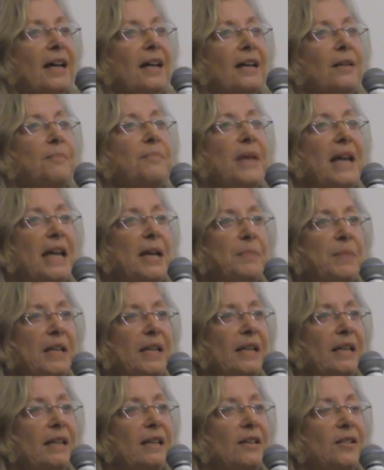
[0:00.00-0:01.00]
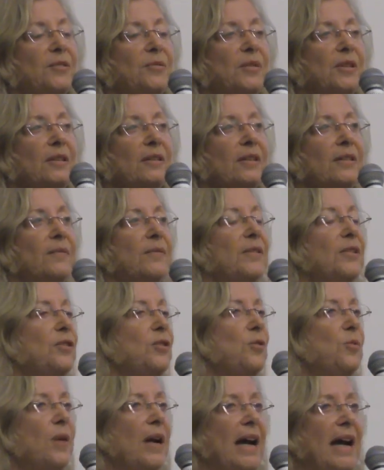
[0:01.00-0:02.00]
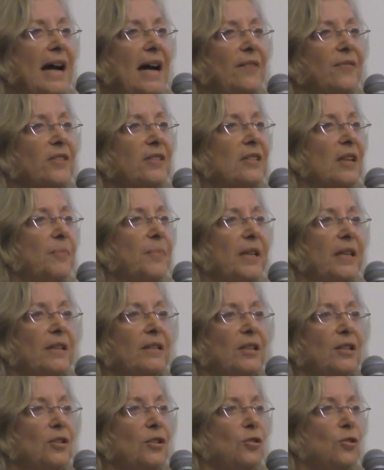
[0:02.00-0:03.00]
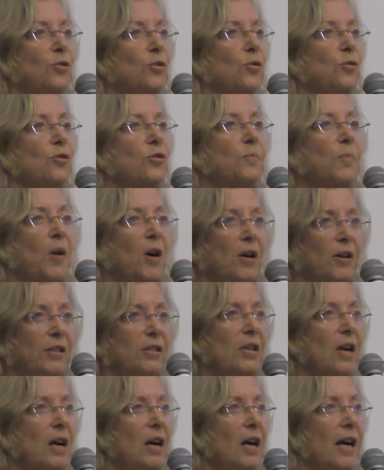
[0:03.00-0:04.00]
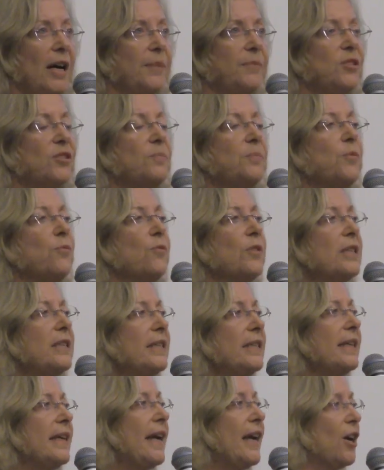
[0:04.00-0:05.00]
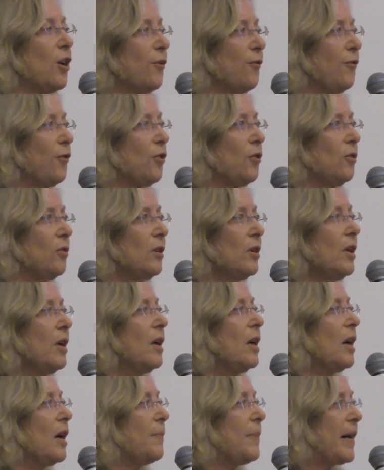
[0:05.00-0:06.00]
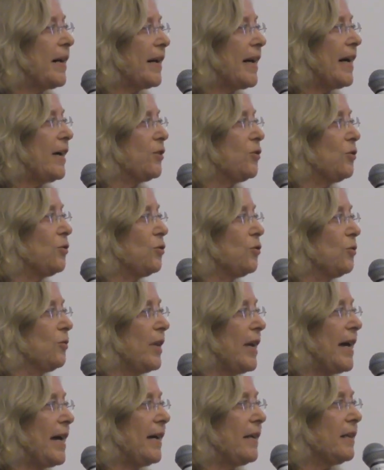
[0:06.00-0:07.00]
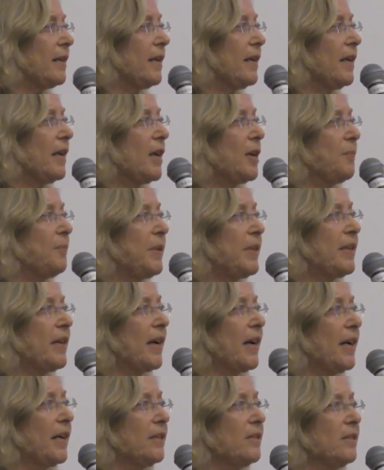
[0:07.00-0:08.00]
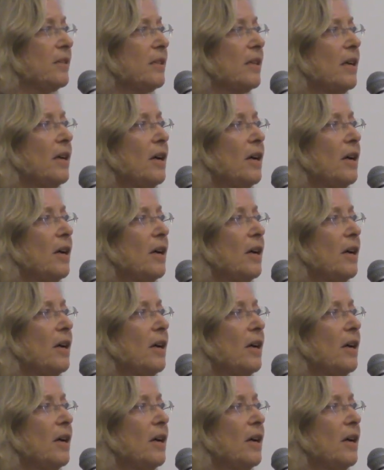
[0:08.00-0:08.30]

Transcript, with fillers: Maybe you have somebody that you use part-time. Just be really careful about how you do that, because